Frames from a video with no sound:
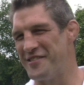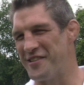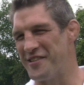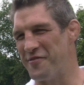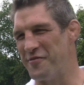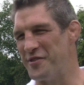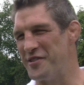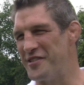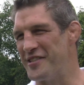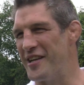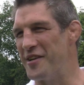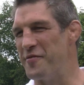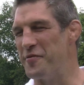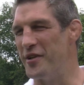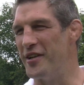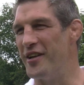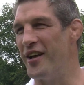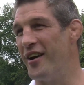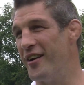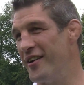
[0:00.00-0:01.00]
some would say.
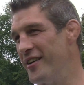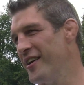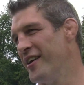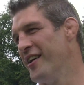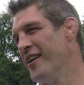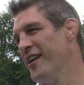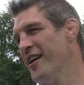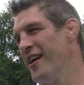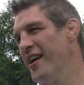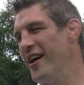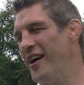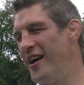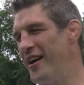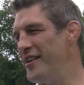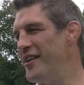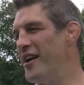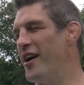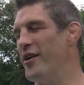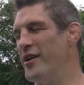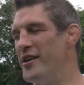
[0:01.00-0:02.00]
But no,
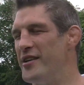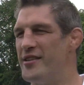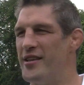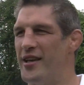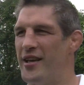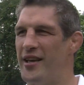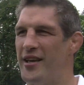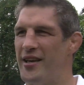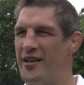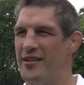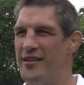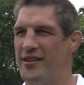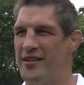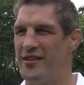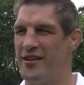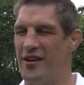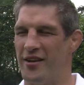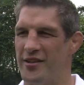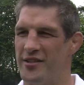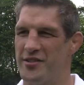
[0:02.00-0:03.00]
uh, no,
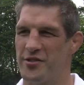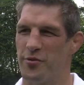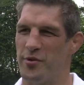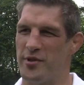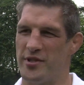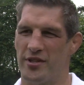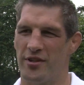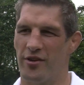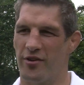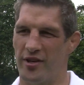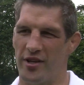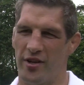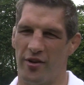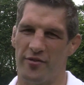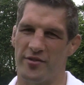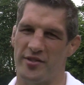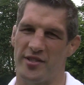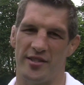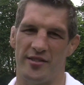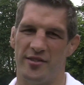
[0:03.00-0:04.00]
no, it's always an honour,
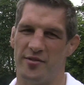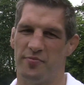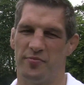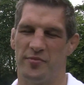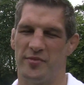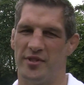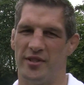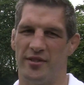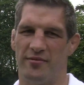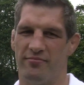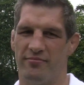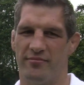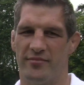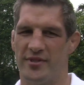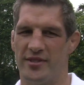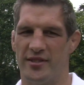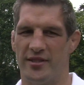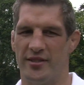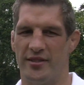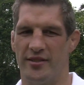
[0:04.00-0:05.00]
obviously, to, to,
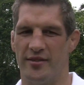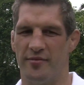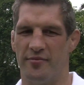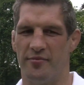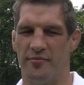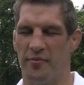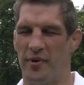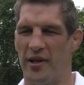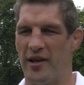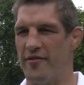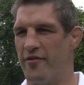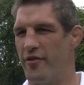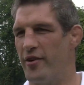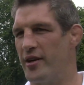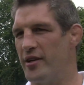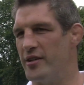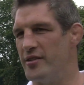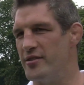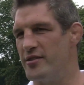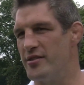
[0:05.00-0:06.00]
to, play for
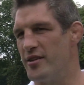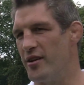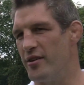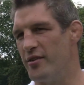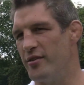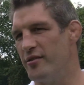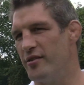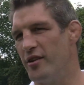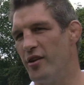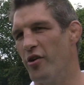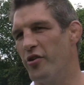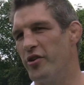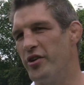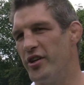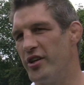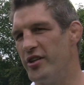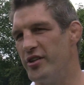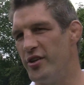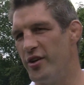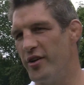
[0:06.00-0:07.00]
England. So the longer
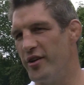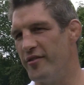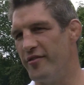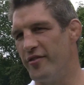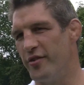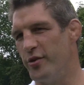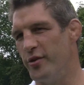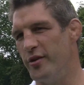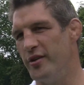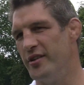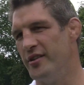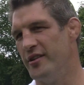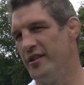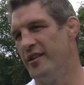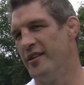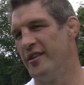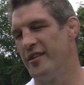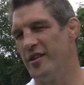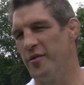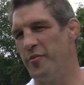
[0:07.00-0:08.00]
you can do it for,
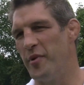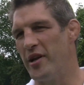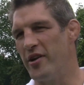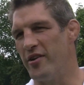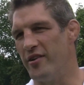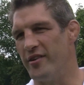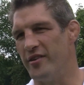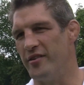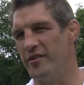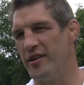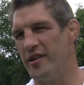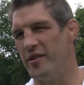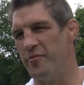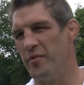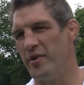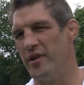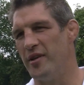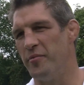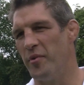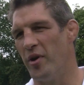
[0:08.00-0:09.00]
the better,
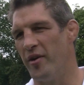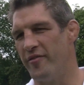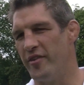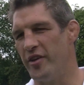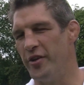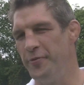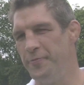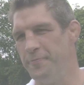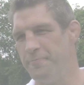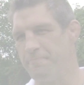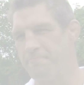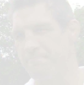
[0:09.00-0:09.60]
in, in, my view.